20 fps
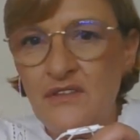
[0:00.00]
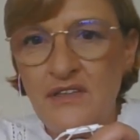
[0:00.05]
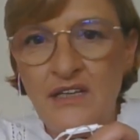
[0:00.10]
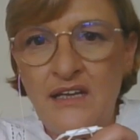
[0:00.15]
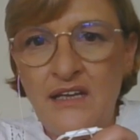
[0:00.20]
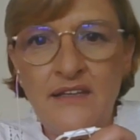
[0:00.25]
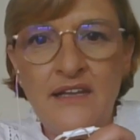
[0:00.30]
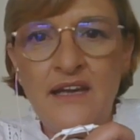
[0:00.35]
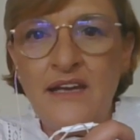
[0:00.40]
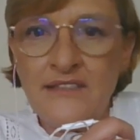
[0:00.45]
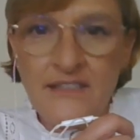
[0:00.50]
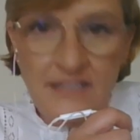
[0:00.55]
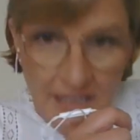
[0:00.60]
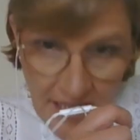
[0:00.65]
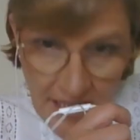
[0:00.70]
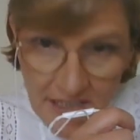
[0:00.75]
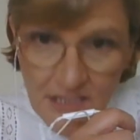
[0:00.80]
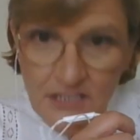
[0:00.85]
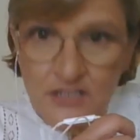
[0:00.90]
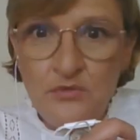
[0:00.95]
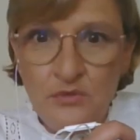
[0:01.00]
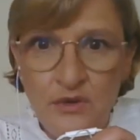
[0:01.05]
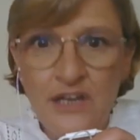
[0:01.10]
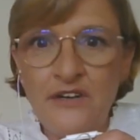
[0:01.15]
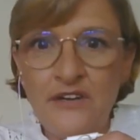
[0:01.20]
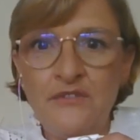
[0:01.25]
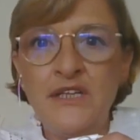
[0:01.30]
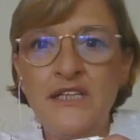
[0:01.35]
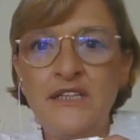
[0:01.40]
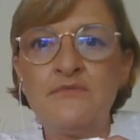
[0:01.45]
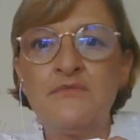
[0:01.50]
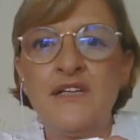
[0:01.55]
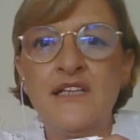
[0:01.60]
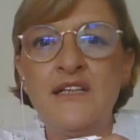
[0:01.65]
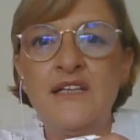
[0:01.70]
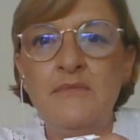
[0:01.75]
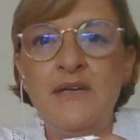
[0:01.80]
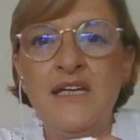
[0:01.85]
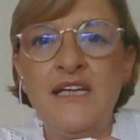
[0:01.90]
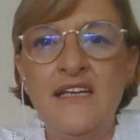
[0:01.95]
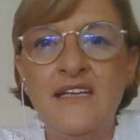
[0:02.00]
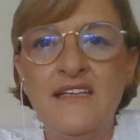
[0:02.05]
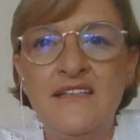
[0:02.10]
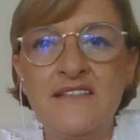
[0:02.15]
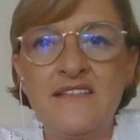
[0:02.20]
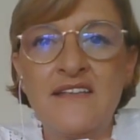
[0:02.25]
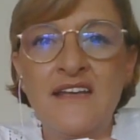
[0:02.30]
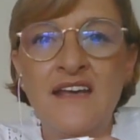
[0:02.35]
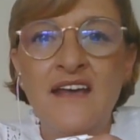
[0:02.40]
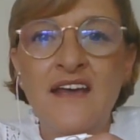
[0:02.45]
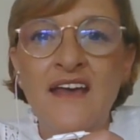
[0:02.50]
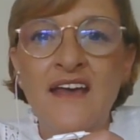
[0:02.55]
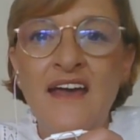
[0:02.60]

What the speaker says: That's where it really begins.